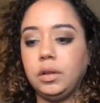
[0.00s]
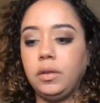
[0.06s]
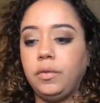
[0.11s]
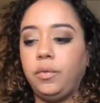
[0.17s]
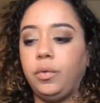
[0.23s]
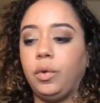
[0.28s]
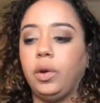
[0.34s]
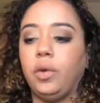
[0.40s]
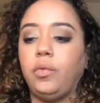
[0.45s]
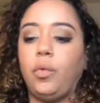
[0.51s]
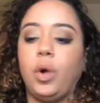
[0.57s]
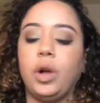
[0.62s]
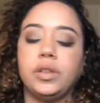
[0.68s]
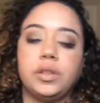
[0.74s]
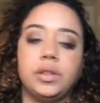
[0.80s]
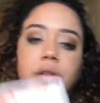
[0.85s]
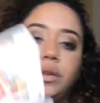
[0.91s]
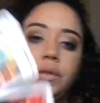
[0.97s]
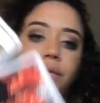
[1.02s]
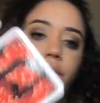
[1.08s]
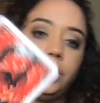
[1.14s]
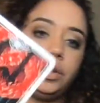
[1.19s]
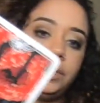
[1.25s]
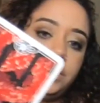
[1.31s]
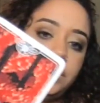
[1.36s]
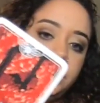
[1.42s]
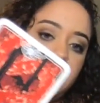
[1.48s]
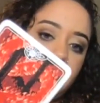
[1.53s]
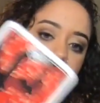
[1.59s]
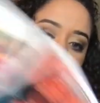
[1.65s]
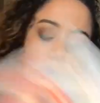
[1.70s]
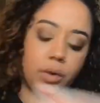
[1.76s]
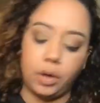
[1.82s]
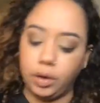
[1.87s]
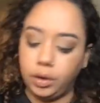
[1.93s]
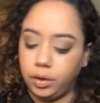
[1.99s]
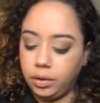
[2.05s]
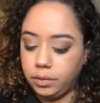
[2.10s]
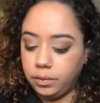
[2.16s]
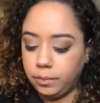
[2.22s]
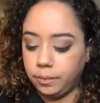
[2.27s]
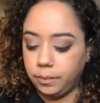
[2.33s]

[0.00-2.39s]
Four of Wands in the reverse. Devil card.